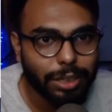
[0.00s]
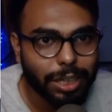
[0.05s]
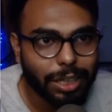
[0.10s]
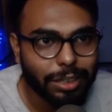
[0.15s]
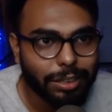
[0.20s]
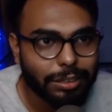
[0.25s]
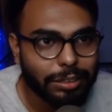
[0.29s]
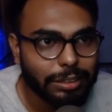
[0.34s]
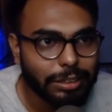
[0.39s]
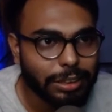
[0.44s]

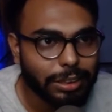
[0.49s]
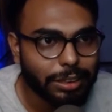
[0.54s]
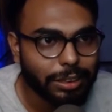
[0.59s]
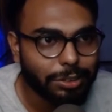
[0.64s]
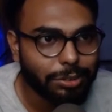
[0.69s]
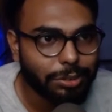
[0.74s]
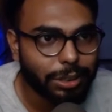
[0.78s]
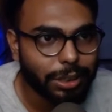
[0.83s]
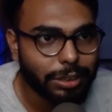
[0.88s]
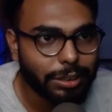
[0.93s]
And here
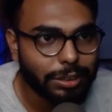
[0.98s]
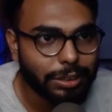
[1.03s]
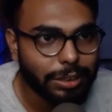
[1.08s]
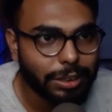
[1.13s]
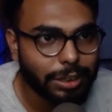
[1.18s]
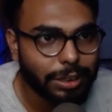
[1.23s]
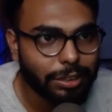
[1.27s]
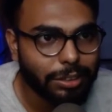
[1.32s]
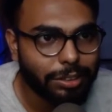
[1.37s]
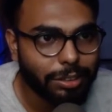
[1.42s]
you can
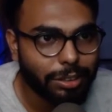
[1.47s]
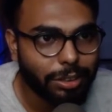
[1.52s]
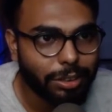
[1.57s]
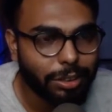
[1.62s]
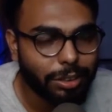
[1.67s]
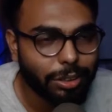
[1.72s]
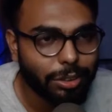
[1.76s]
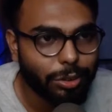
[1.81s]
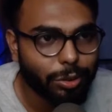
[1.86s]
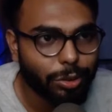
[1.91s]
see
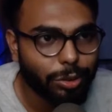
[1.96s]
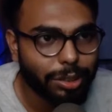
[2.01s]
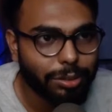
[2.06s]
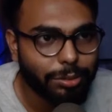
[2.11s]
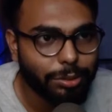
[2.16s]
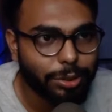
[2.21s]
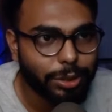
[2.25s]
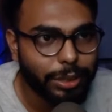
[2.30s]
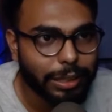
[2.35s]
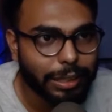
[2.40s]

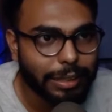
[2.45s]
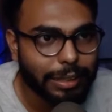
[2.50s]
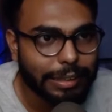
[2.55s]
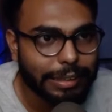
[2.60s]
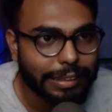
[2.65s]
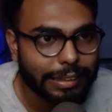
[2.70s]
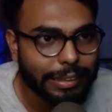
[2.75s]
collaborate